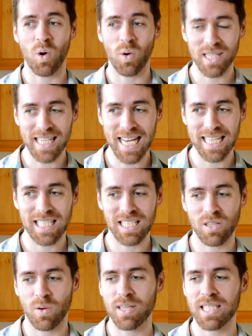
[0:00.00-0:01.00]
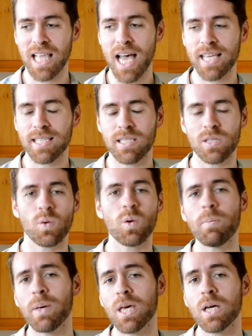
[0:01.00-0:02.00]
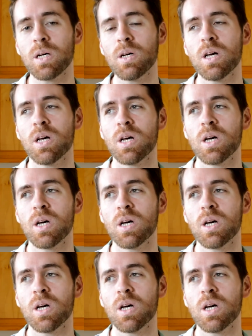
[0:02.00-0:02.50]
or dice, or slice, or peel,